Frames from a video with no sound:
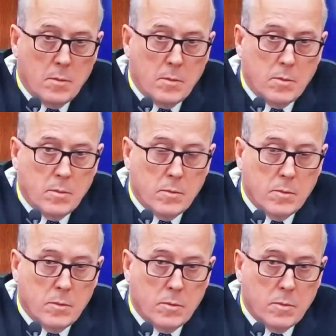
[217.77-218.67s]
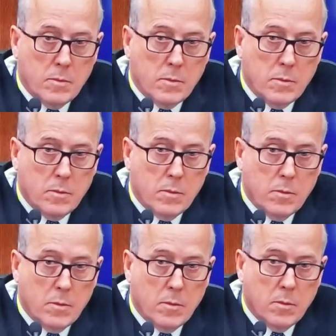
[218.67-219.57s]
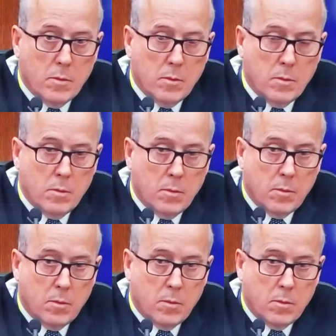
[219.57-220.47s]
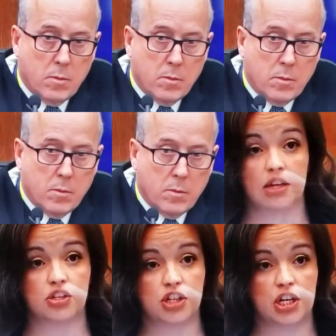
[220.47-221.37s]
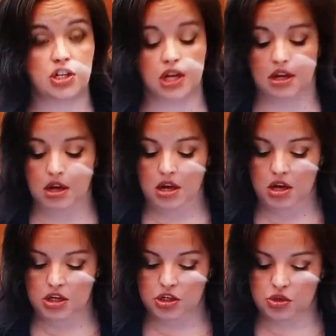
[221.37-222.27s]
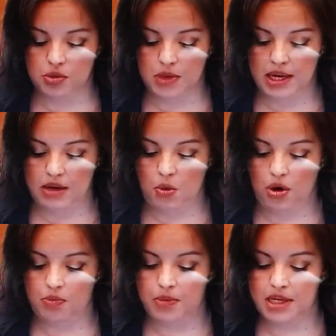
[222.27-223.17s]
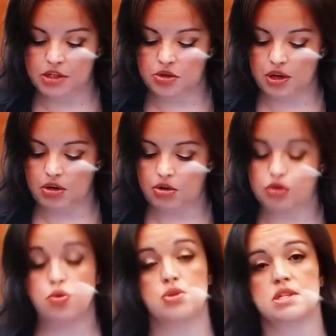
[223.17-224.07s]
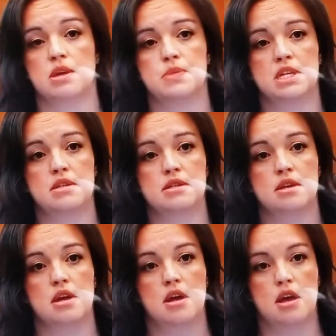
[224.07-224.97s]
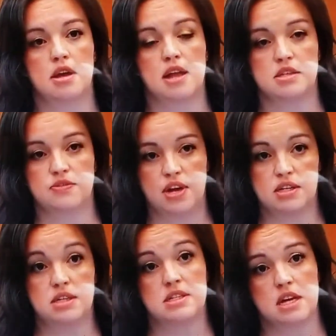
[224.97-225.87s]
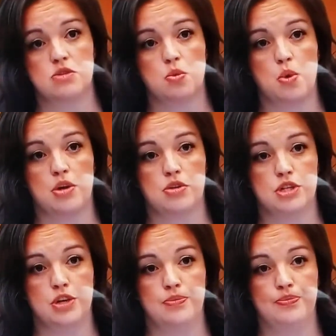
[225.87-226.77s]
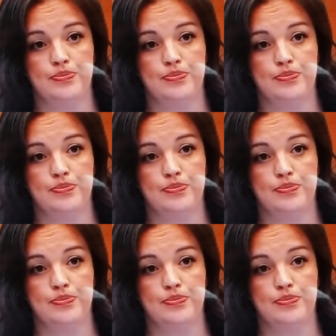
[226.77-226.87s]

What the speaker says: selling, giving away, bartering, delivering, exchanging, distributing, or administering a controlled substance classified as Schedule 1 or 2.